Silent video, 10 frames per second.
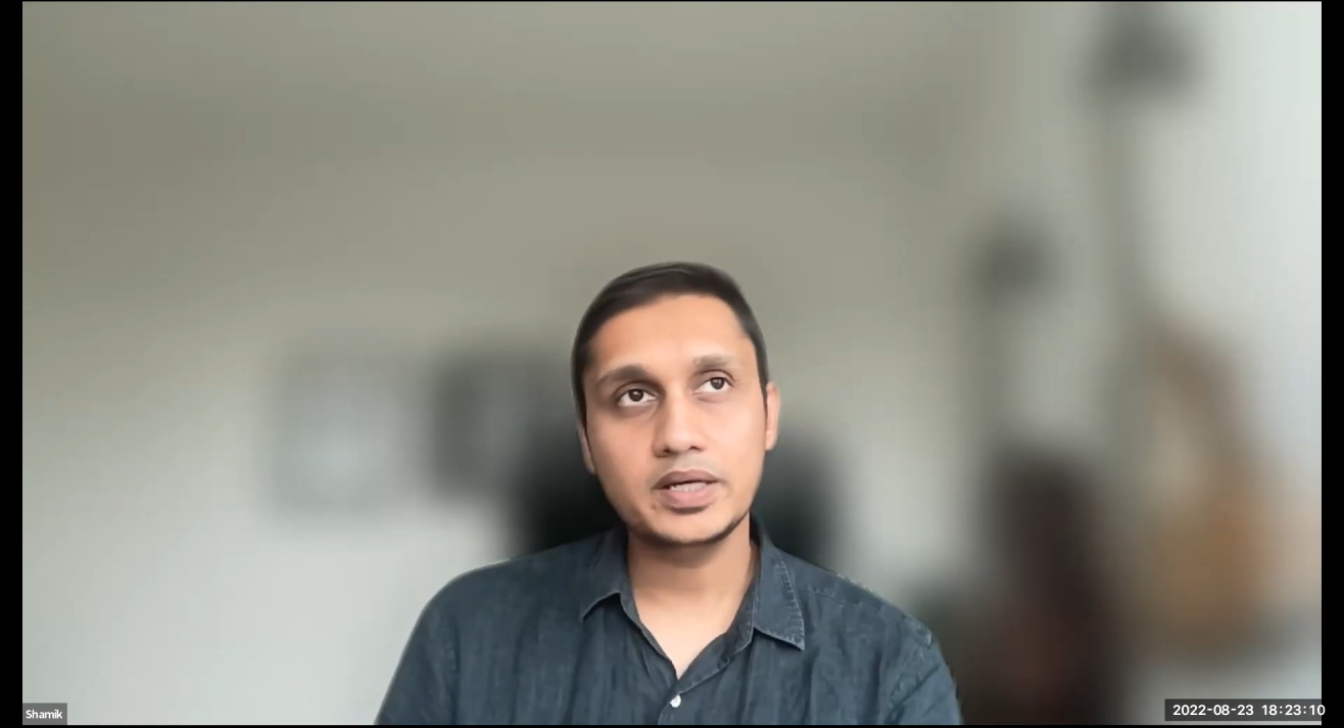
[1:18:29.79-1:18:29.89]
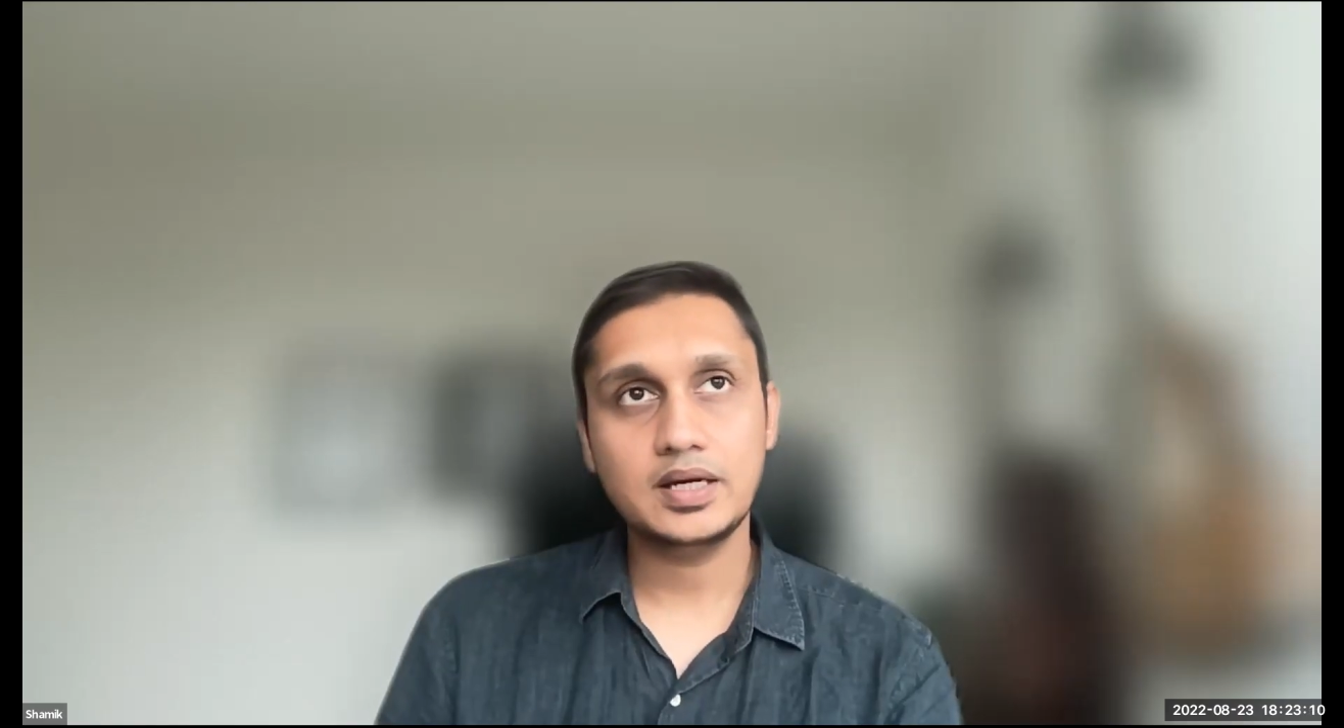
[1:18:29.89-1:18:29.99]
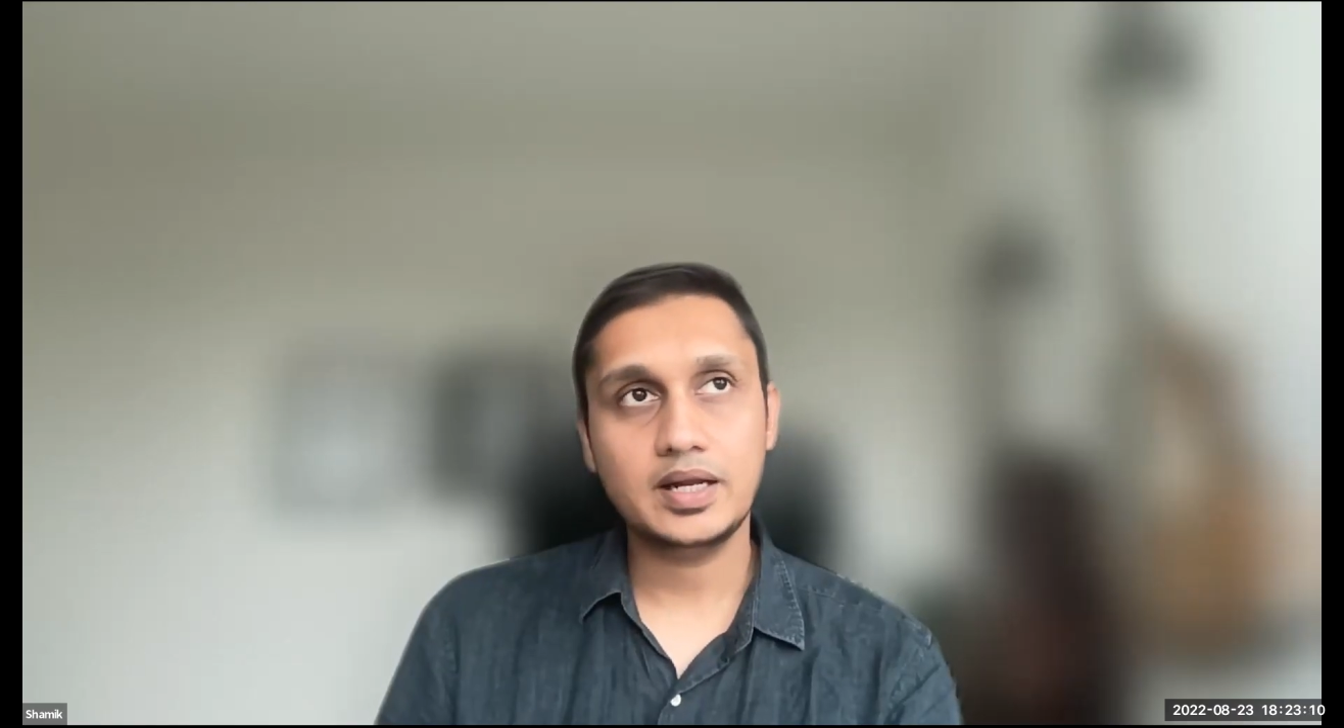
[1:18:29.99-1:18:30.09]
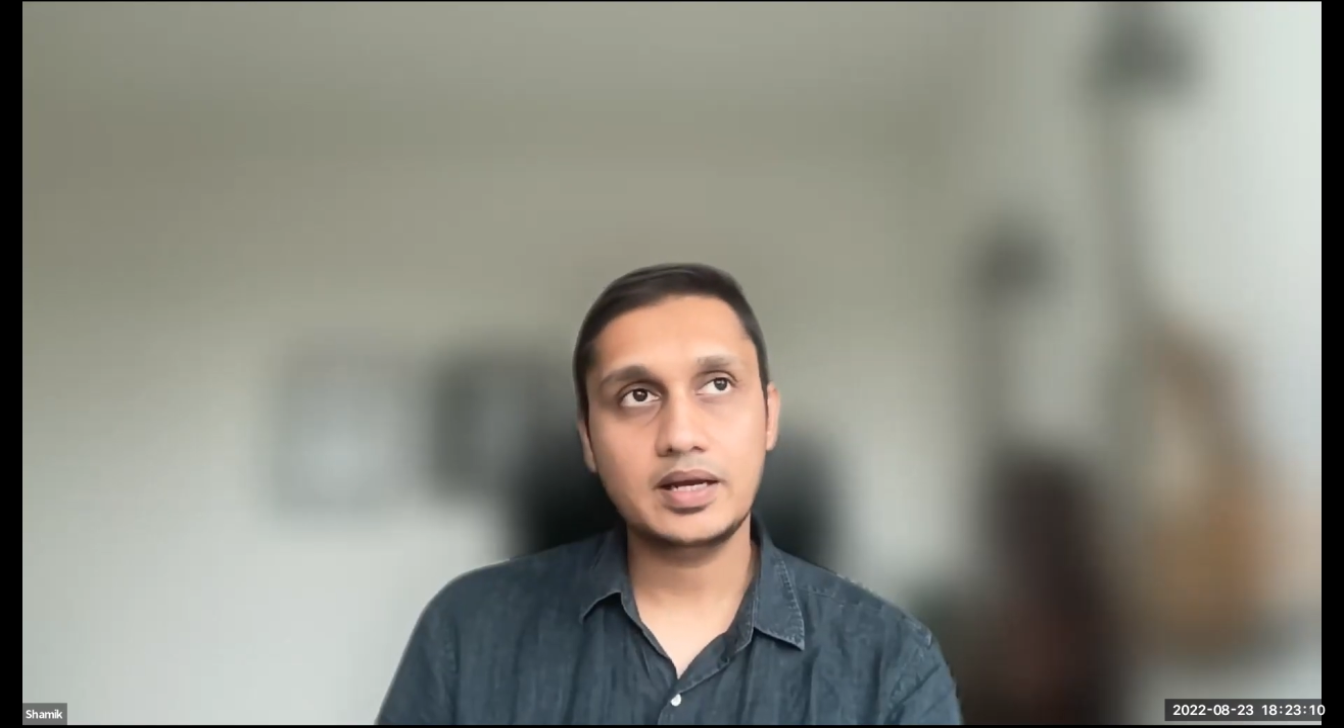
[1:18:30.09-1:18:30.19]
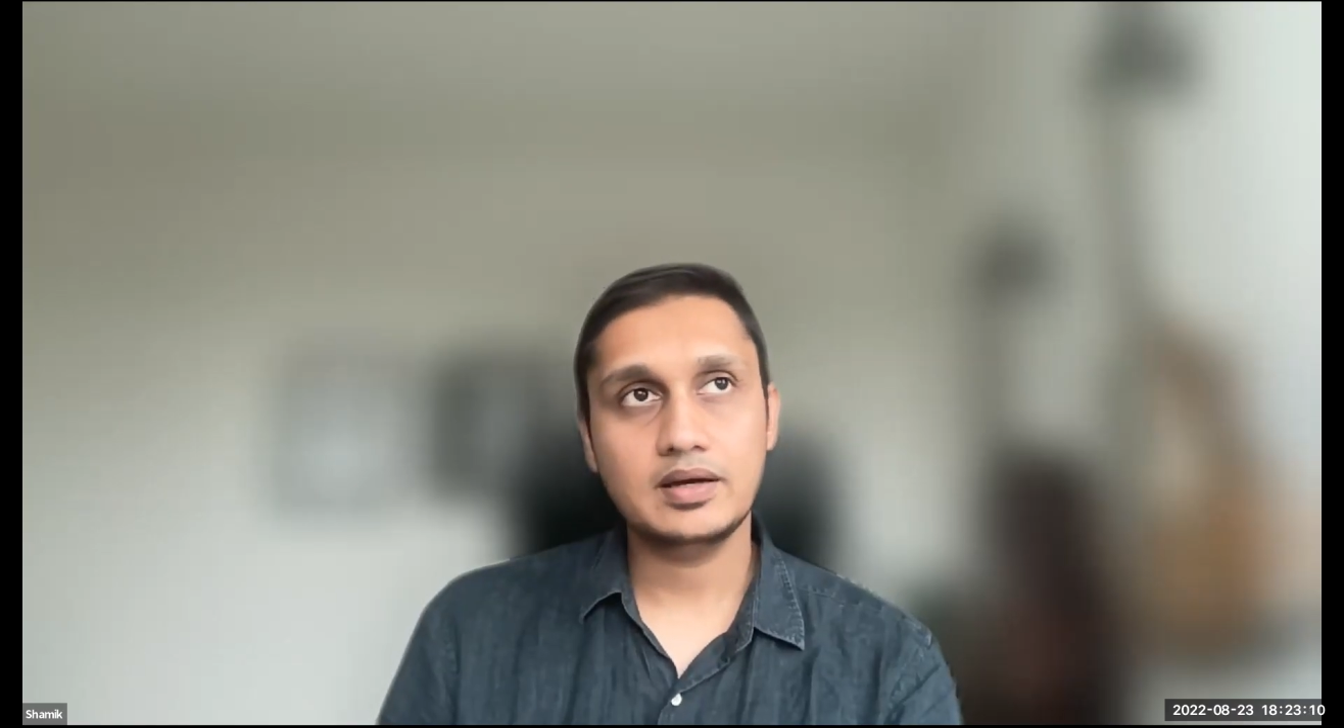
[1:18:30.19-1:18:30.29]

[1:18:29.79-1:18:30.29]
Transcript: that I